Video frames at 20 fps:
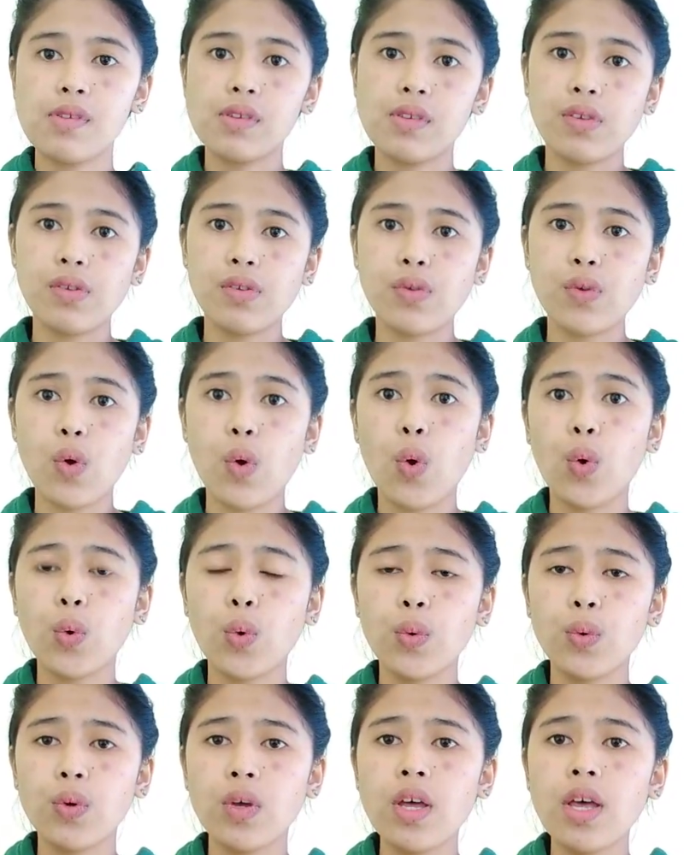
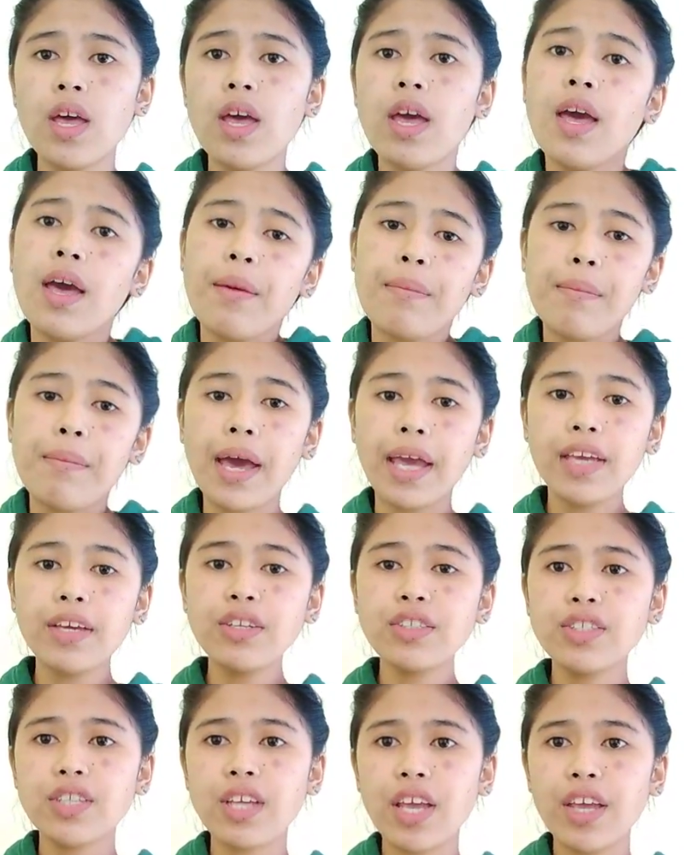So
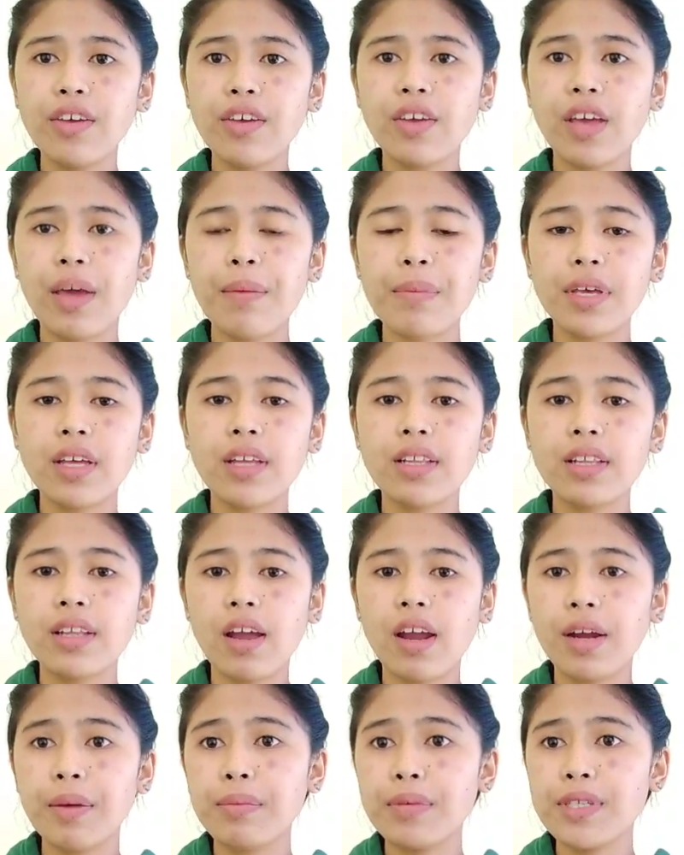biogeochemical
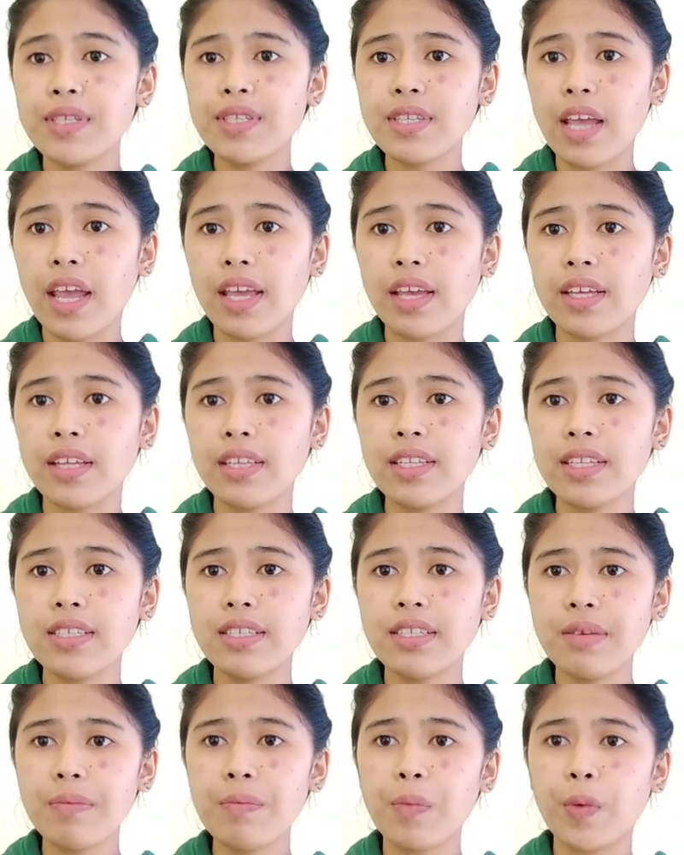carbon cycle
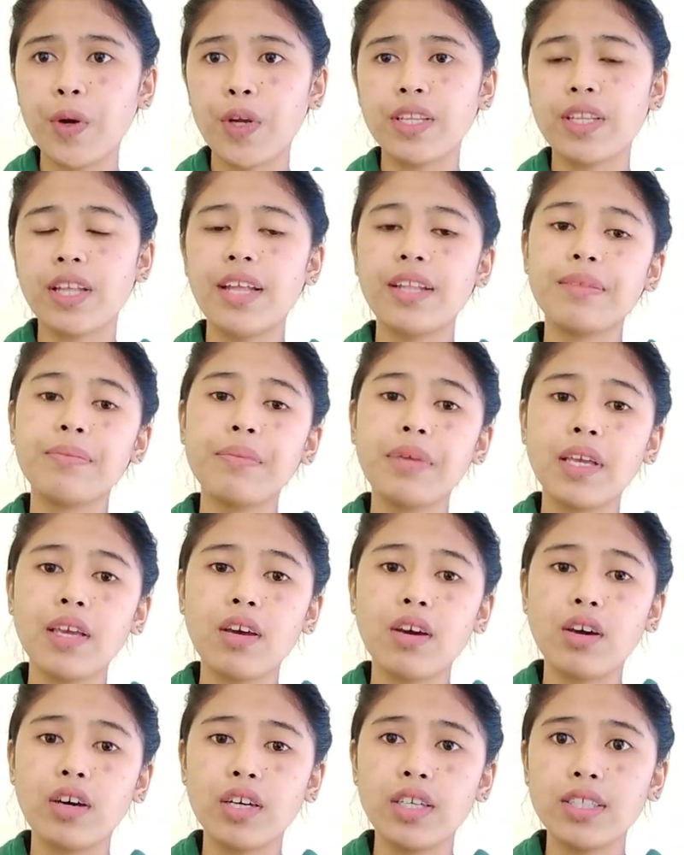is important
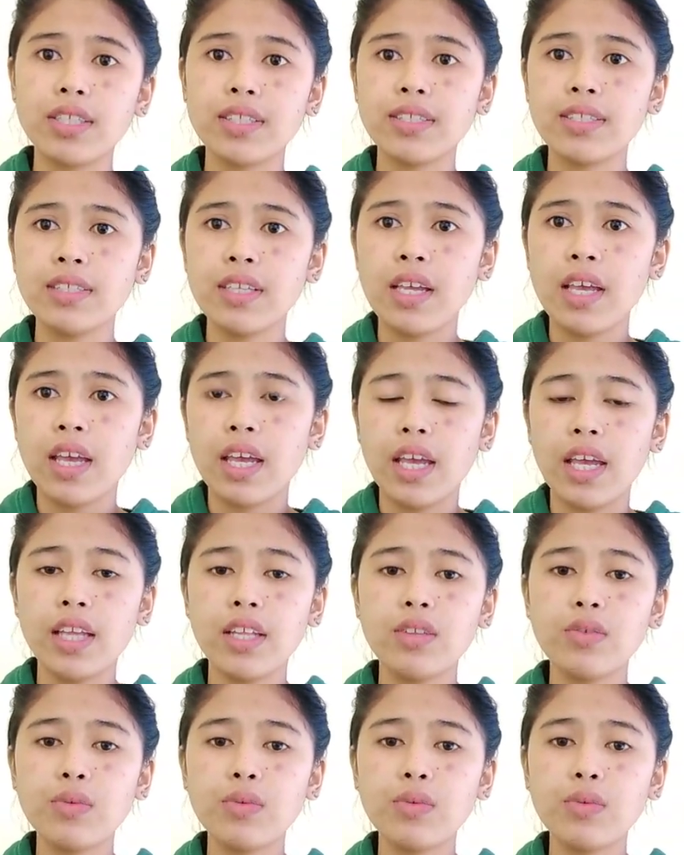because it